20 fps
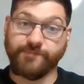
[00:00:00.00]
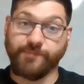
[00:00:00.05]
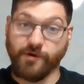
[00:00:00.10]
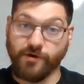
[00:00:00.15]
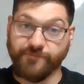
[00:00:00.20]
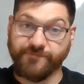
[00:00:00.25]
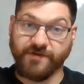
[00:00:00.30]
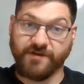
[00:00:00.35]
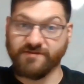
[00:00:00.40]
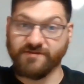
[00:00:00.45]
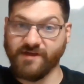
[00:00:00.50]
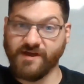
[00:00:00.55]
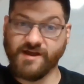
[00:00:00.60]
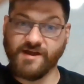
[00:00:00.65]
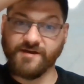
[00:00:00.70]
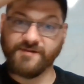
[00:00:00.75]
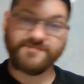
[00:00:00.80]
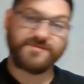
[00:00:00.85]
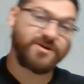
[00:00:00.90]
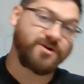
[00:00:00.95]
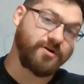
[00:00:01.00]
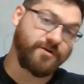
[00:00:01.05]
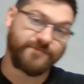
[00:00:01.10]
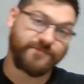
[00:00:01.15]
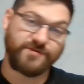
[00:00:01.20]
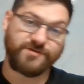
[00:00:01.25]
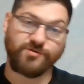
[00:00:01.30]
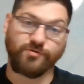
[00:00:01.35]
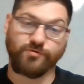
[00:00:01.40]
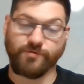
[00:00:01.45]
perfect lamb
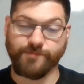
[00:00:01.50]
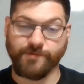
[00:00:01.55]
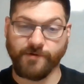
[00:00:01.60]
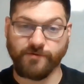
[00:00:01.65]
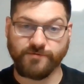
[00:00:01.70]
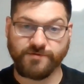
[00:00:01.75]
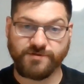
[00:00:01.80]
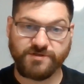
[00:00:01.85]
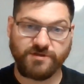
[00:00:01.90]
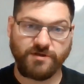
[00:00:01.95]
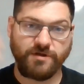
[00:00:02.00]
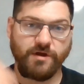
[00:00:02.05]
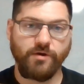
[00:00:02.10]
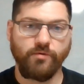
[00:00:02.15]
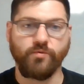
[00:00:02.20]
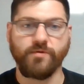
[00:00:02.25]
on the doorpost.